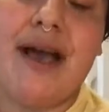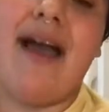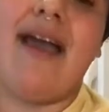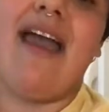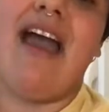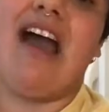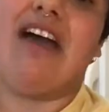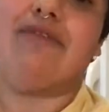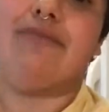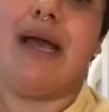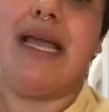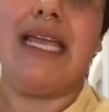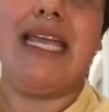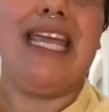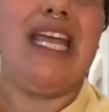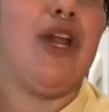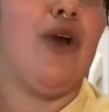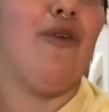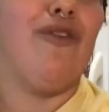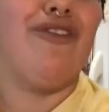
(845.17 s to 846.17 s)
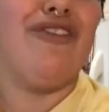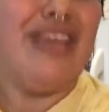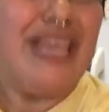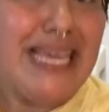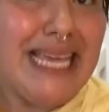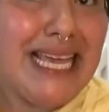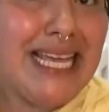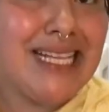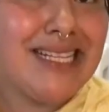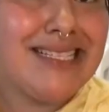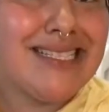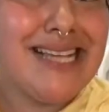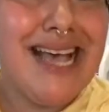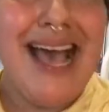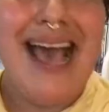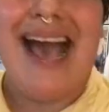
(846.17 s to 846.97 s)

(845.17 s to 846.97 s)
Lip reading: I have my keto vegans,